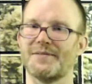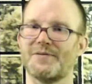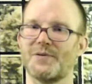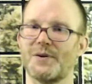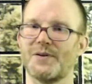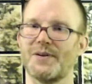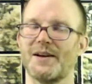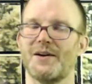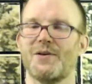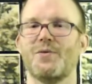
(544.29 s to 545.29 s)
forth
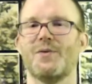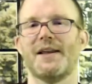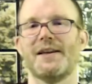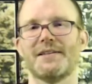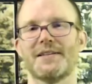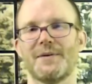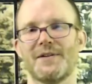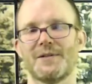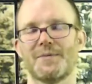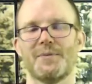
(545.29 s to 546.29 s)
when some
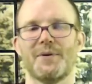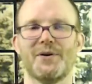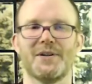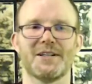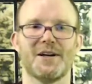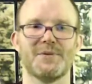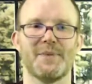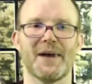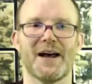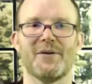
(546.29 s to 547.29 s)
of its proponents come to
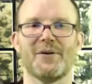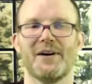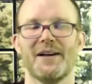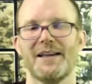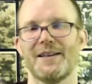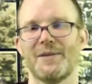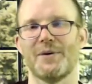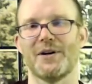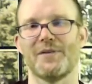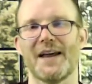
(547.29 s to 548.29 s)
power. In the
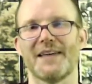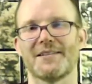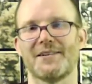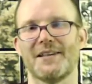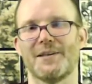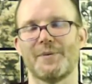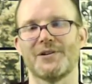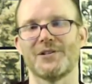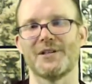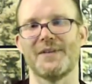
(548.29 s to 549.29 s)
book of Esther, in the
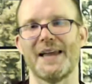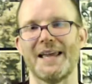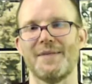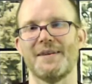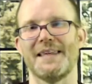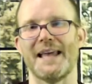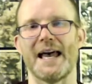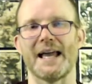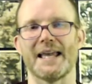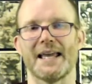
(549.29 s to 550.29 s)
person of Haman the
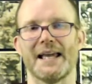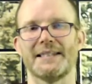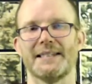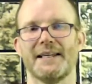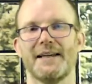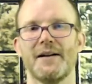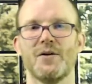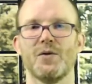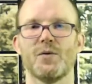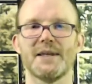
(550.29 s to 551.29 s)
Agagite,
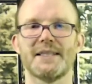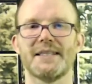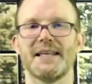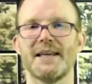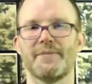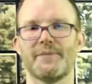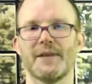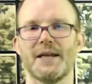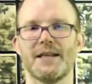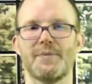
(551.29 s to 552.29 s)
we see
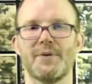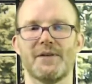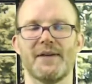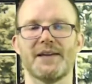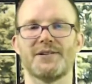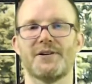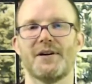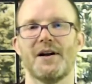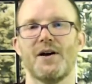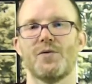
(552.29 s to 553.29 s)
in the book of
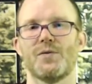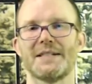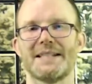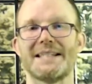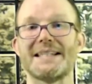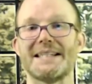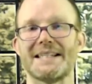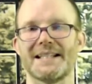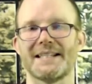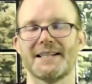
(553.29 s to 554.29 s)
Esther
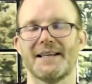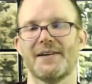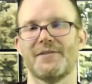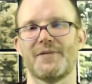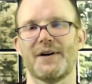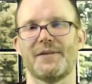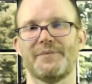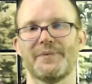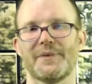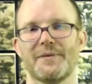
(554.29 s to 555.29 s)
resistance
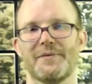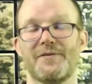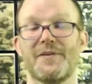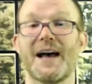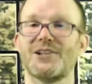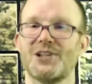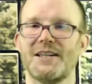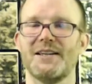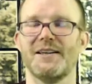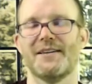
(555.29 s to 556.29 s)
from
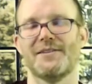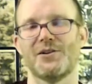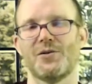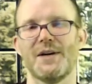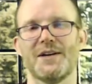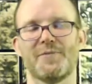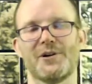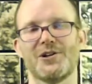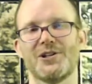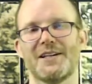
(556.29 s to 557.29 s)
Vashti, the queen of
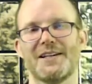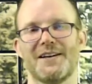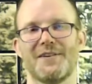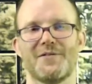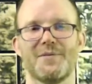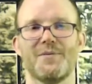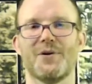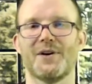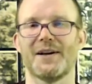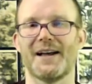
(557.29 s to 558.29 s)
Persia, from
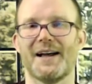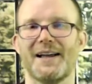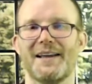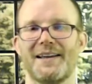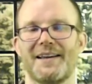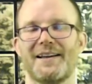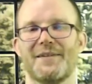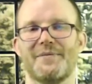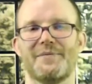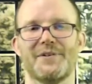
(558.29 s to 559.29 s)
Mordecai,
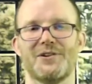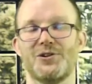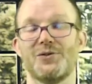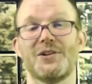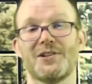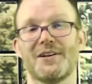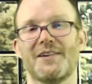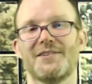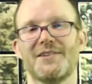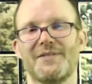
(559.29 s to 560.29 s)
the Jewish
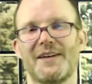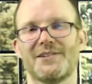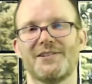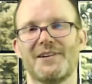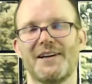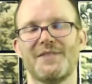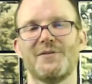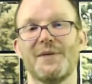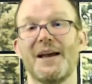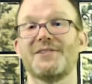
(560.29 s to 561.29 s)
cousin of Esther, and then
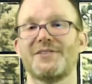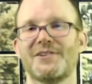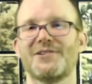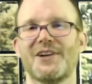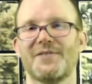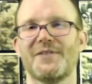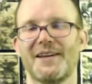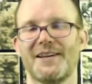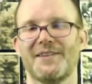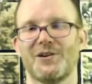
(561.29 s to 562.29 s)
from Esther herself,
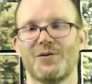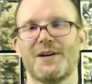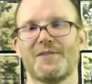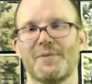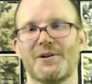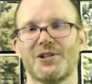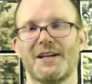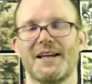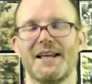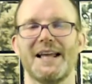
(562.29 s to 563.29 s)
the queen of
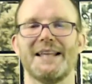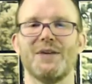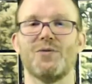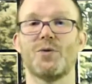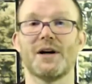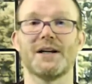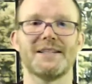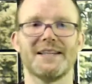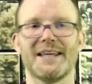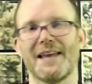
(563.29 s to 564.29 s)
Persia. And they work
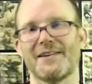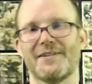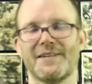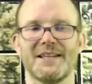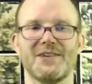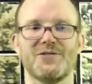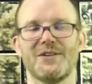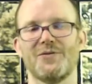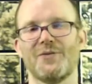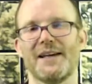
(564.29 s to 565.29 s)
together in these
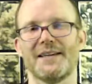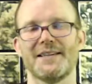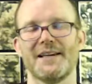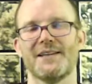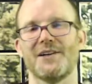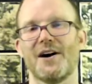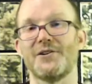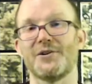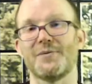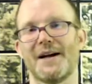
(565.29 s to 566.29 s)
interesting ways to
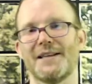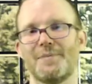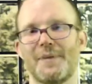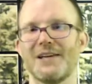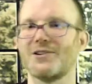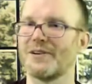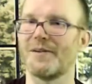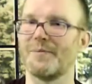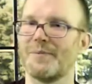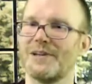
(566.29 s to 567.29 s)
undermine the
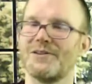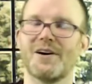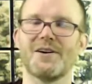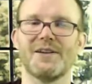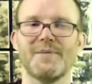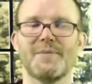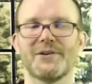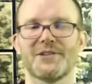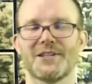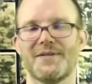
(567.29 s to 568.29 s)
patriarchal
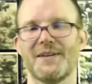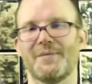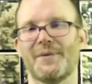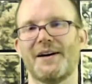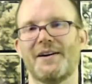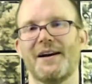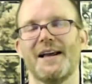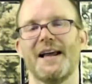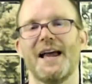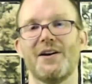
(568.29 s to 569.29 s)
impulses of the empire,
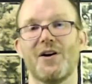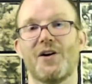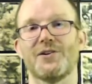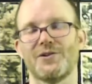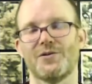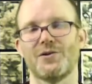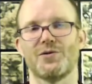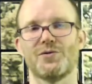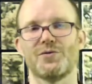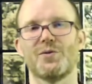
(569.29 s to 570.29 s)
and also to
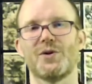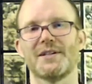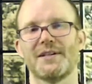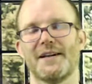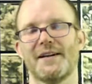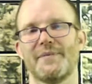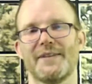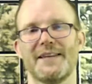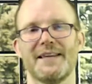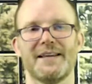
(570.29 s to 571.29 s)
thwart
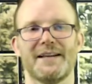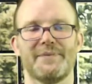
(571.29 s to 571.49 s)
the